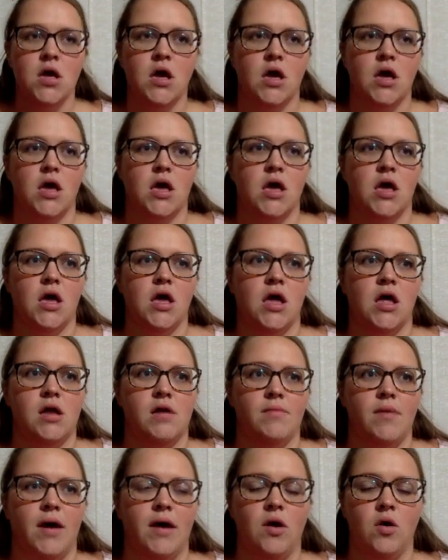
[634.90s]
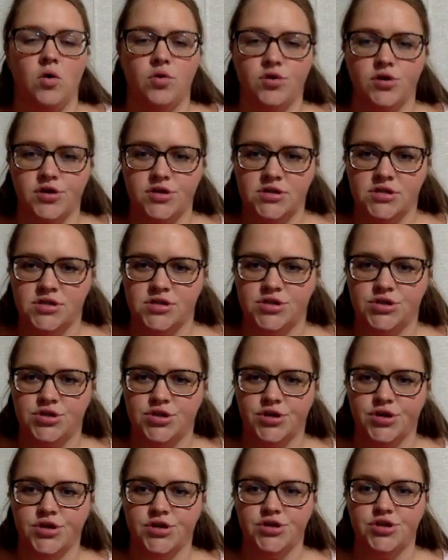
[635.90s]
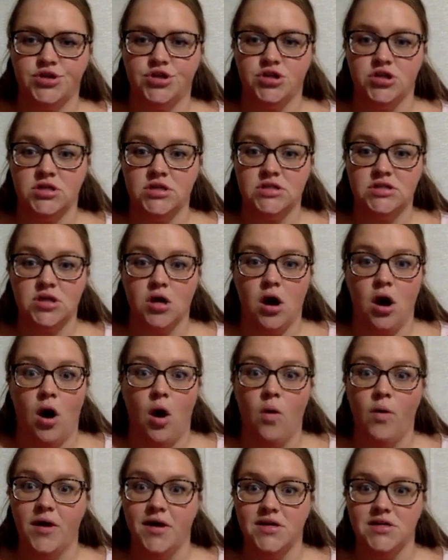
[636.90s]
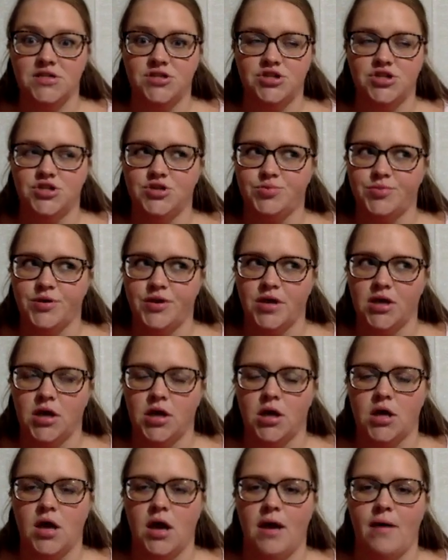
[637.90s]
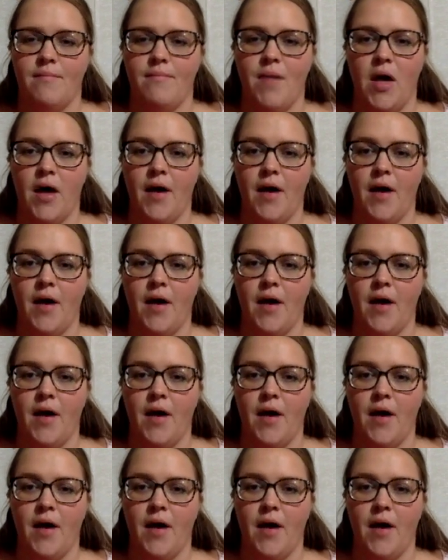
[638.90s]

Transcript: And my older sister, she's really good at